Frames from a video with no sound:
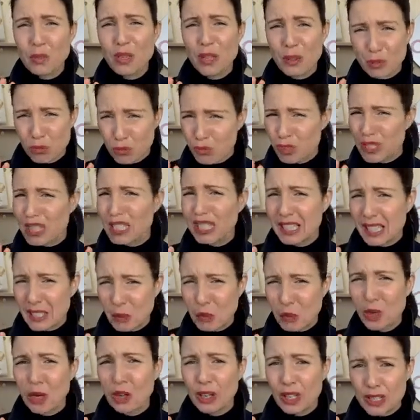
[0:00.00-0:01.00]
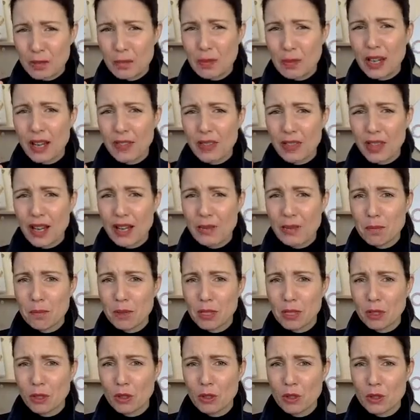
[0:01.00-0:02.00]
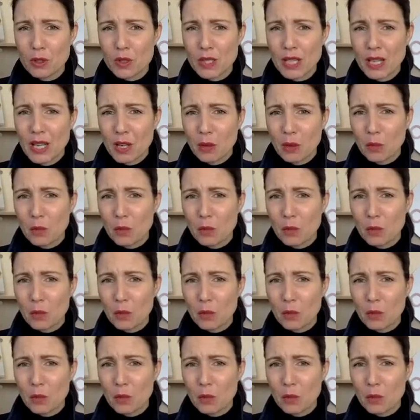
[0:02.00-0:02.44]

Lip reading: We're really worried about that because